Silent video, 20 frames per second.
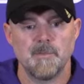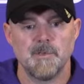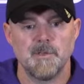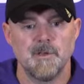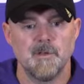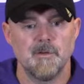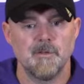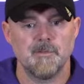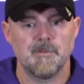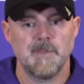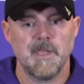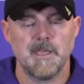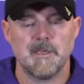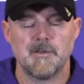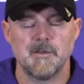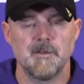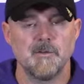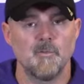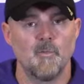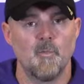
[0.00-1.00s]
You know, they
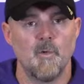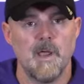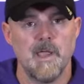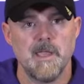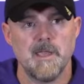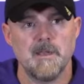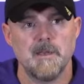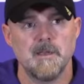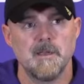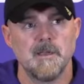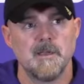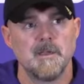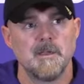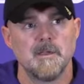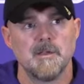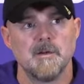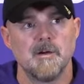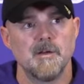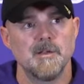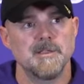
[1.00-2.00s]
couldn't wait
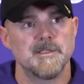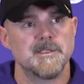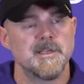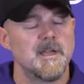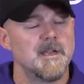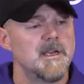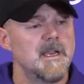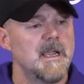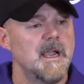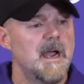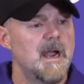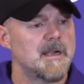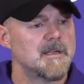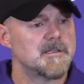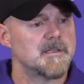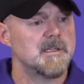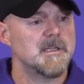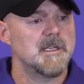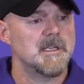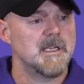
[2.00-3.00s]
on Sunday,
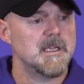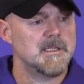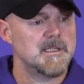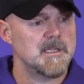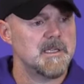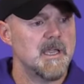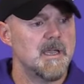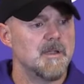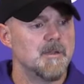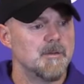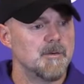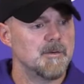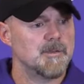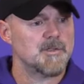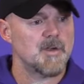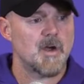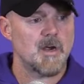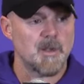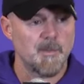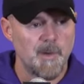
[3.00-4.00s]
honestly, to get together and
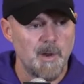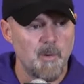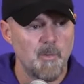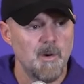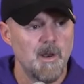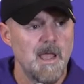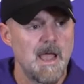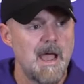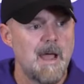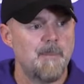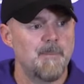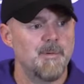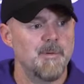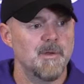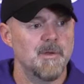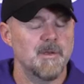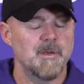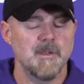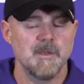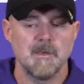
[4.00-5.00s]
talk about what
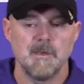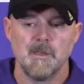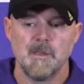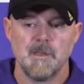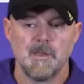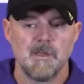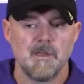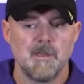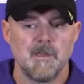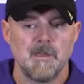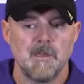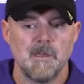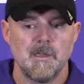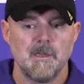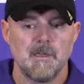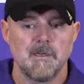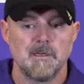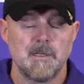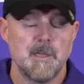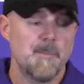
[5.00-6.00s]
happened
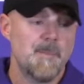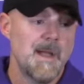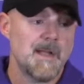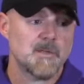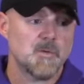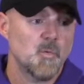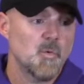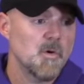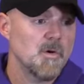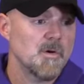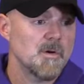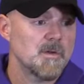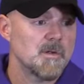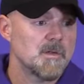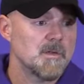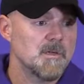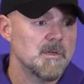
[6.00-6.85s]
and get back to work.